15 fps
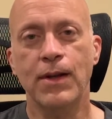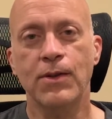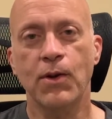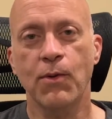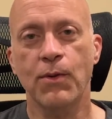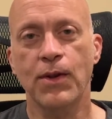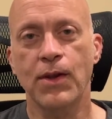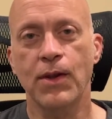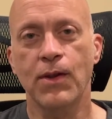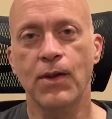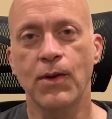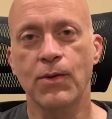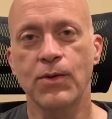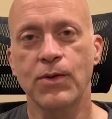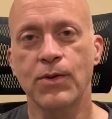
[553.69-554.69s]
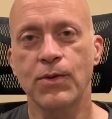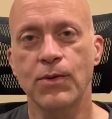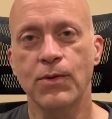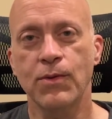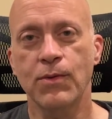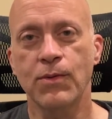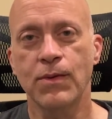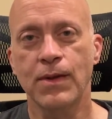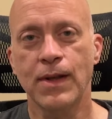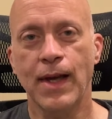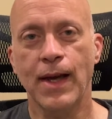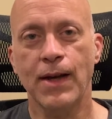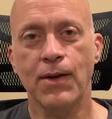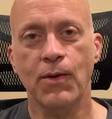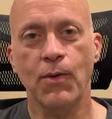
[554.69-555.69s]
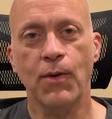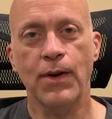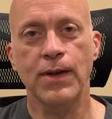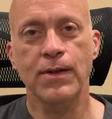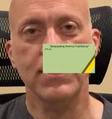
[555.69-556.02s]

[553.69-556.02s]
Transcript: within those 2 categories.